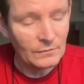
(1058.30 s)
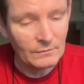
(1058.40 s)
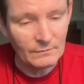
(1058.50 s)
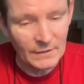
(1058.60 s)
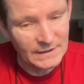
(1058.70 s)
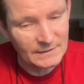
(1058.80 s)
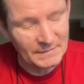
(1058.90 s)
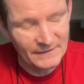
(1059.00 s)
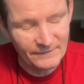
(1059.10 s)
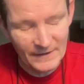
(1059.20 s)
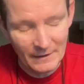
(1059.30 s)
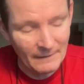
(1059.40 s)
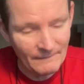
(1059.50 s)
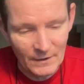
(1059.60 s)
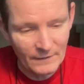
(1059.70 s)
must be
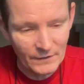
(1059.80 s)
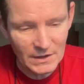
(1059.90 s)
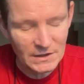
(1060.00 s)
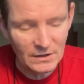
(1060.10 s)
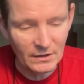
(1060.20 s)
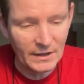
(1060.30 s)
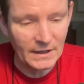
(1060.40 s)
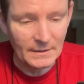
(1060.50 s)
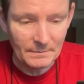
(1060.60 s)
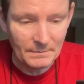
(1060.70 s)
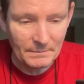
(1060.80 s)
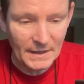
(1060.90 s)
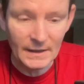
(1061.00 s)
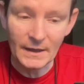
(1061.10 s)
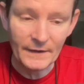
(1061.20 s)
very slightly
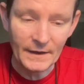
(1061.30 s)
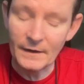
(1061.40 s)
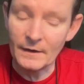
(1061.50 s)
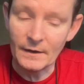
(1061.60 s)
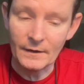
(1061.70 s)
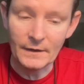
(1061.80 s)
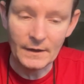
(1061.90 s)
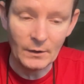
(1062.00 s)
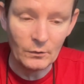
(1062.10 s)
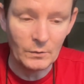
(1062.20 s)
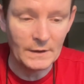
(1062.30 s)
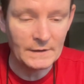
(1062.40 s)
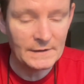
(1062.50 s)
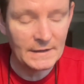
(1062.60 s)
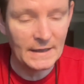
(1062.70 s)
bigger than the old
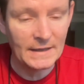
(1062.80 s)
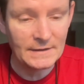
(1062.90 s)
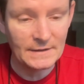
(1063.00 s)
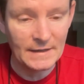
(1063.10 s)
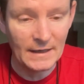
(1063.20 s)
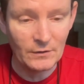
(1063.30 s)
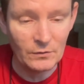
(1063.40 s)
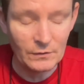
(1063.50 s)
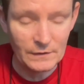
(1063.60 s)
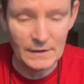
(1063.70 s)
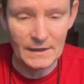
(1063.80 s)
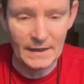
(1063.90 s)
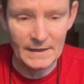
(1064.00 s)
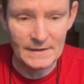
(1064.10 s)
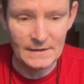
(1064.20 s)
ones, and that caused the
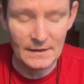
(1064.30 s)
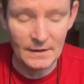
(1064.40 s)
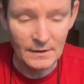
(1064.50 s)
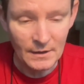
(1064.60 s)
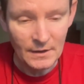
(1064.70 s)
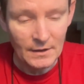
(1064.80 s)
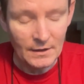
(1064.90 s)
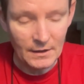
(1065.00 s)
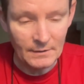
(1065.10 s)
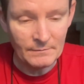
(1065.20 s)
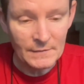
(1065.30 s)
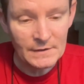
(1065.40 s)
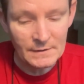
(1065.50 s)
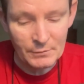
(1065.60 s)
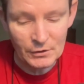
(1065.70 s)
case there
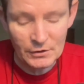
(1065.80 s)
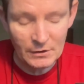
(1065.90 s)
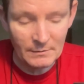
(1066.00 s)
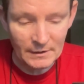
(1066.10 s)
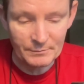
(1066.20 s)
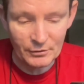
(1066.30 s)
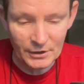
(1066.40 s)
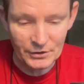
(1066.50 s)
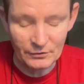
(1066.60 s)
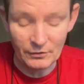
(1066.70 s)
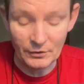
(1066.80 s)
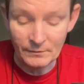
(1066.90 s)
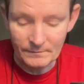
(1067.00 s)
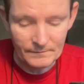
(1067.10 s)
to put too much pressure on,